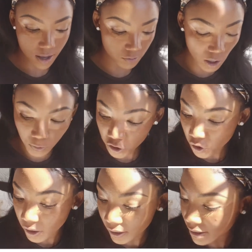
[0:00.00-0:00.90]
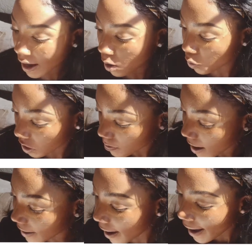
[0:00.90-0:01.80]
So I'm gonna go in now with
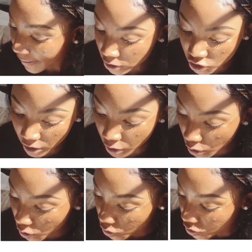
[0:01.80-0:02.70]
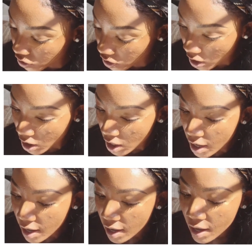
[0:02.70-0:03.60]
my eyeshadows
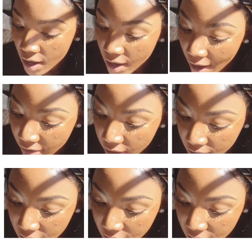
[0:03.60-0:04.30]
and then